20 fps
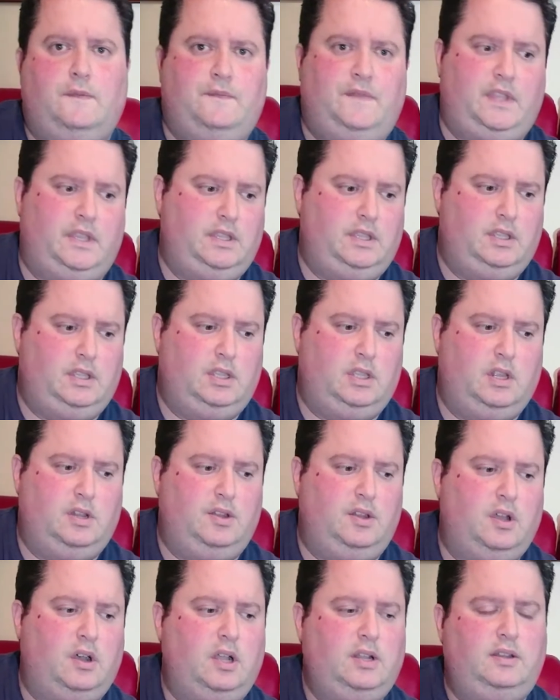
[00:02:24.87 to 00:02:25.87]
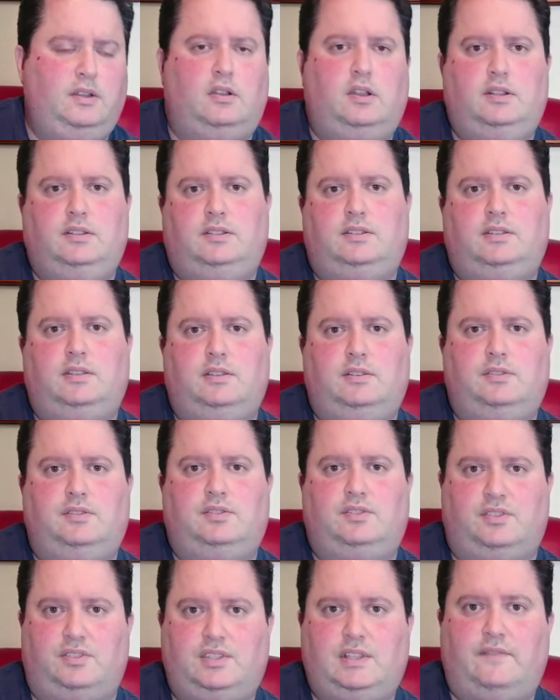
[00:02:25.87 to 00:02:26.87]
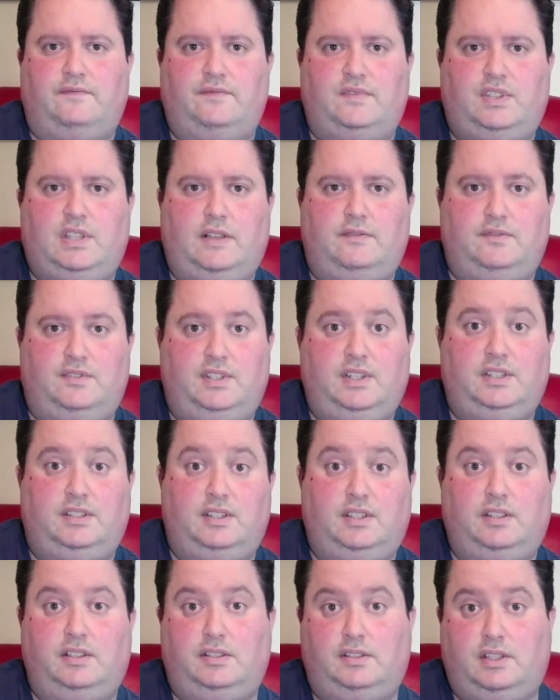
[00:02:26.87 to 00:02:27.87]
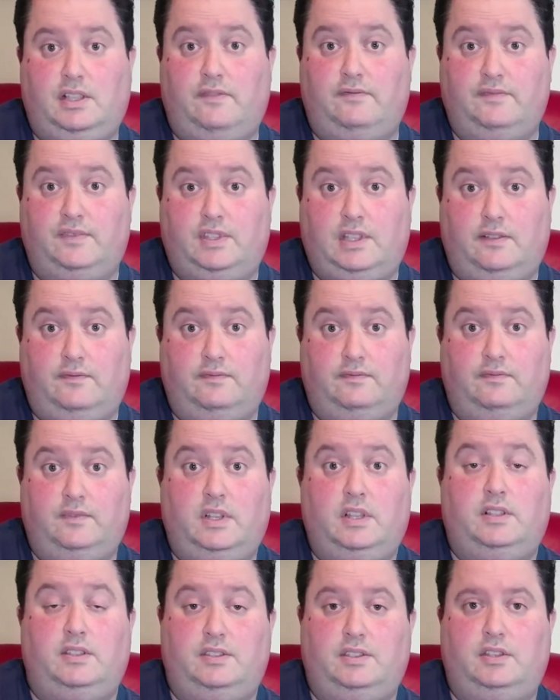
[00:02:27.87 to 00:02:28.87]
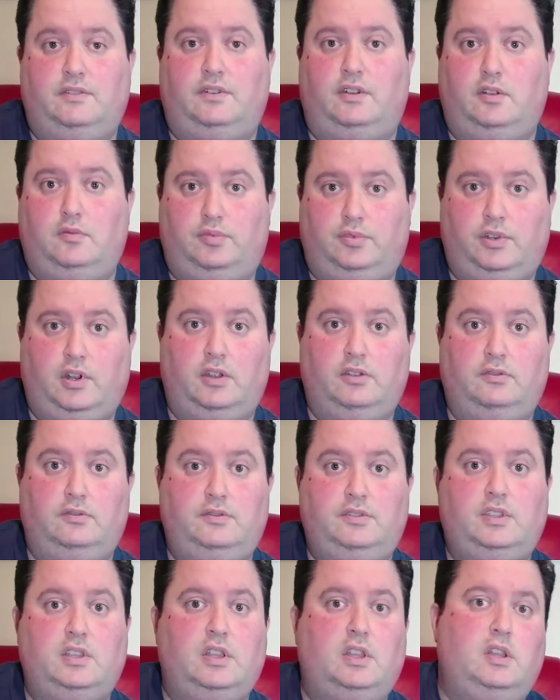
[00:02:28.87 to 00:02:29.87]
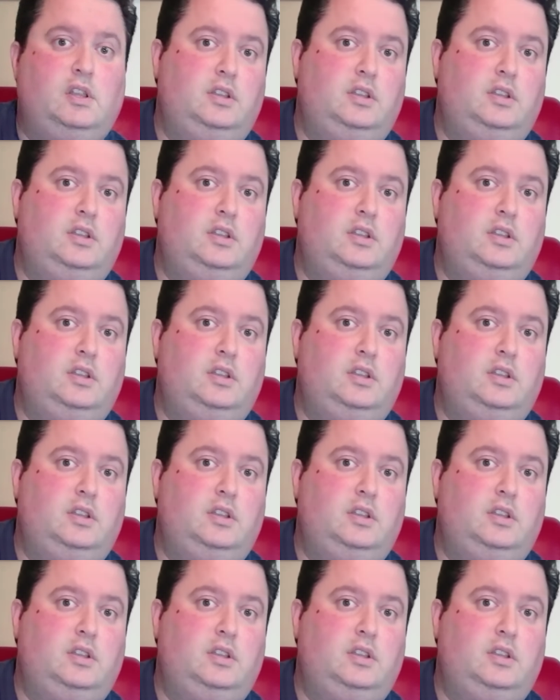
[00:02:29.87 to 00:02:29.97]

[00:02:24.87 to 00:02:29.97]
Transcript: the 990s, the DT 770 Pros,